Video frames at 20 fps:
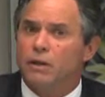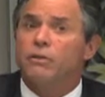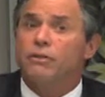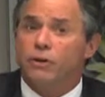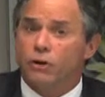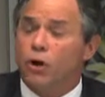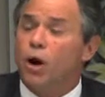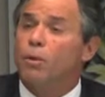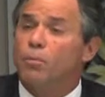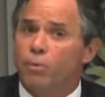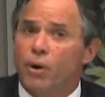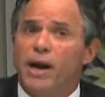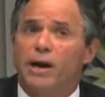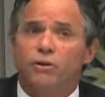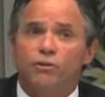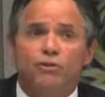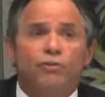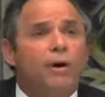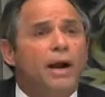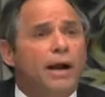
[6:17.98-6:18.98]
There are
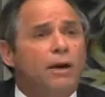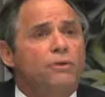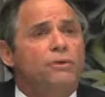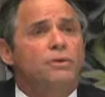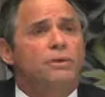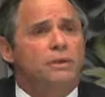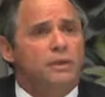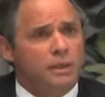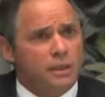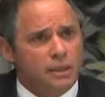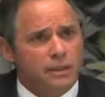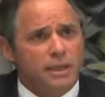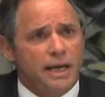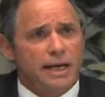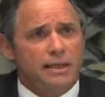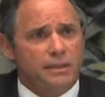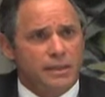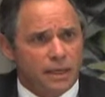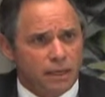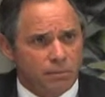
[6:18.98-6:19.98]
brown trout in
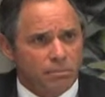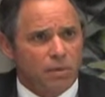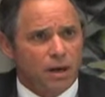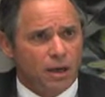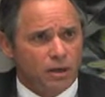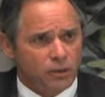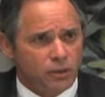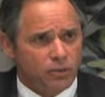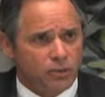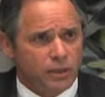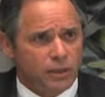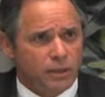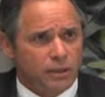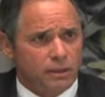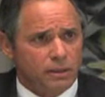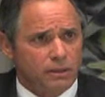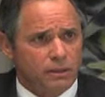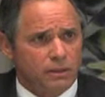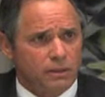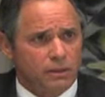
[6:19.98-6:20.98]
that 10 Mile
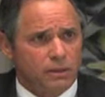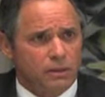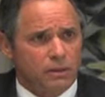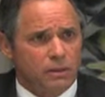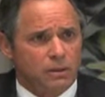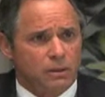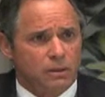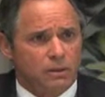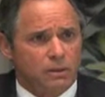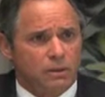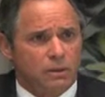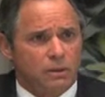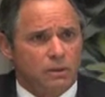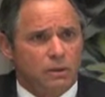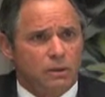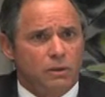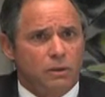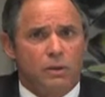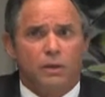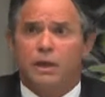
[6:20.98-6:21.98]
Creek.
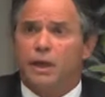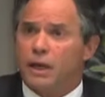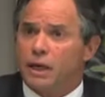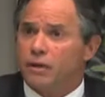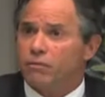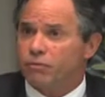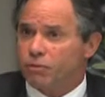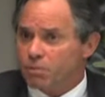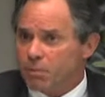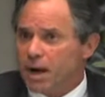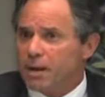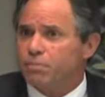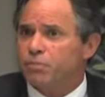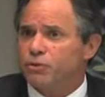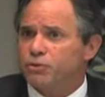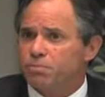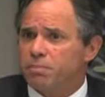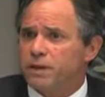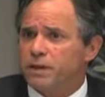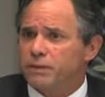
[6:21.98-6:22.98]
And from my
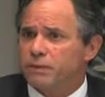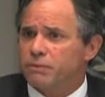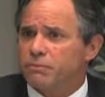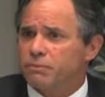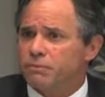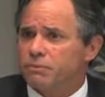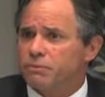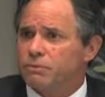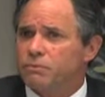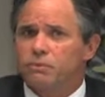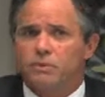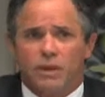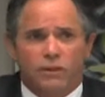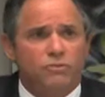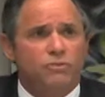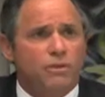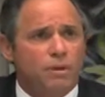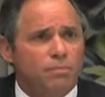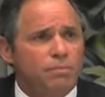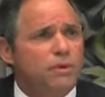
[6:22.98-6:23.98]
perspective,
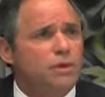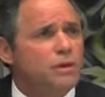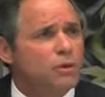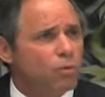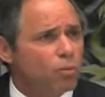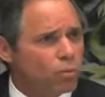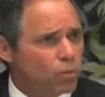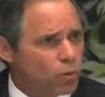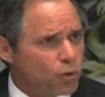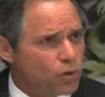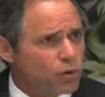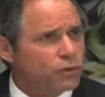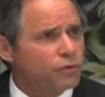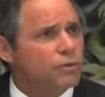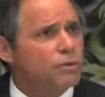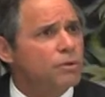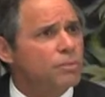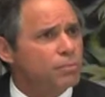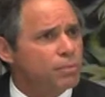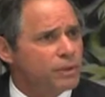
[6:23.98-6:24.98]
that's something
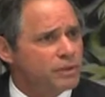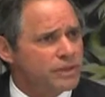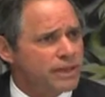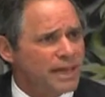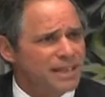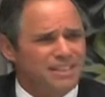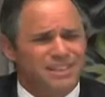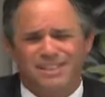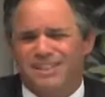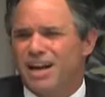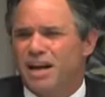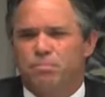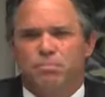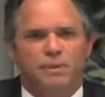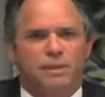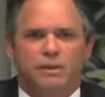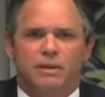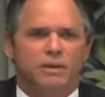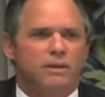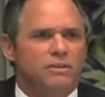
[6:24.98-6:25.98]
worth protecting, not
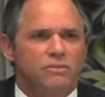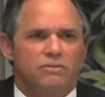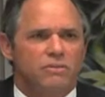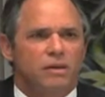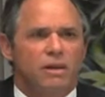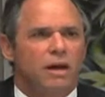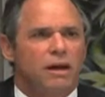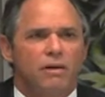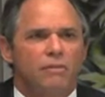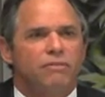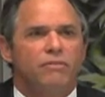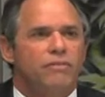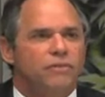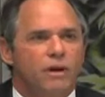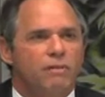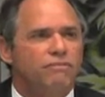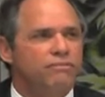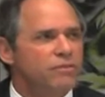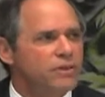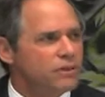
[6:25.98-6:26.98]
because of
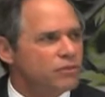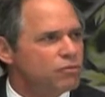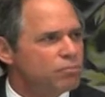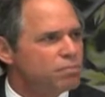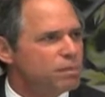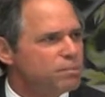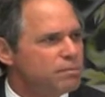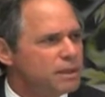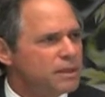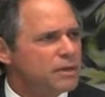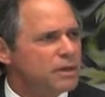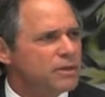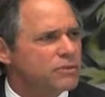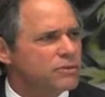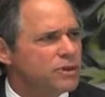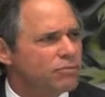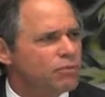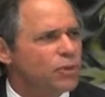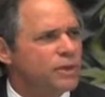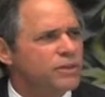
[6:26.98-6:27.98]
the fish, but
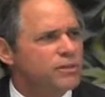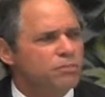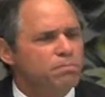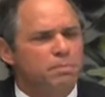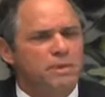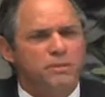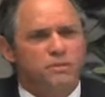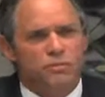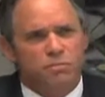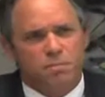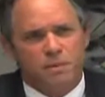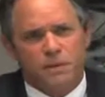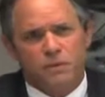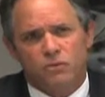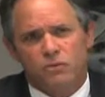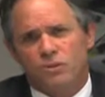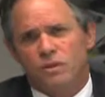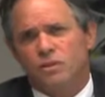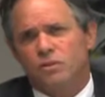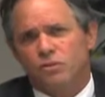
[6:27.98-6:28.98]
because of what it
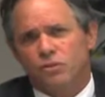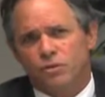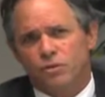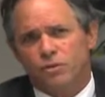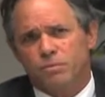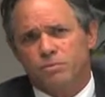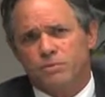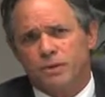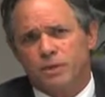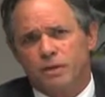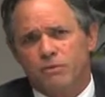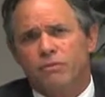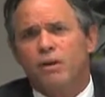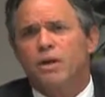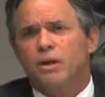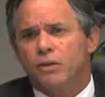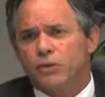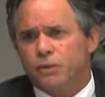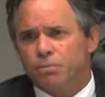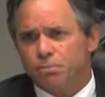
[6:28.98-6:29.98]
bespeaks in terms of
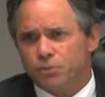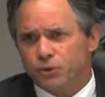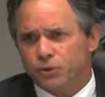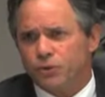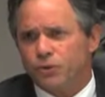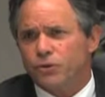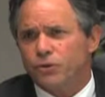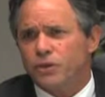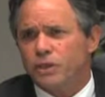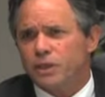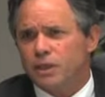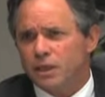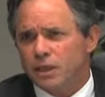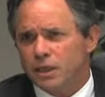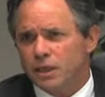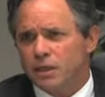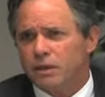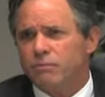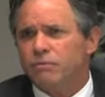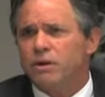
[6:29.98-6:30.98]
the purity
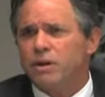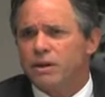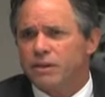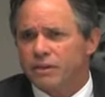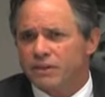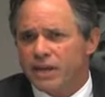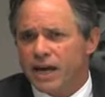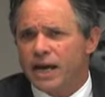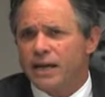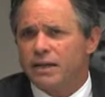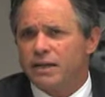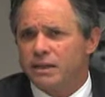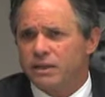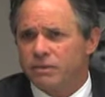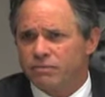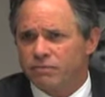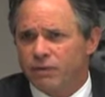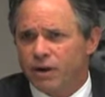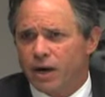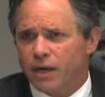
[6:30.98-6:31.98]
of that
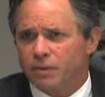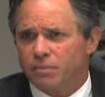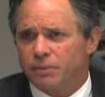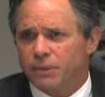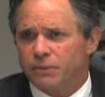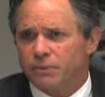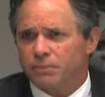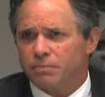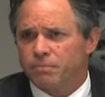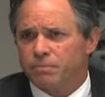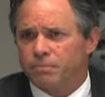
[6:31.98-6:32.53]
environment.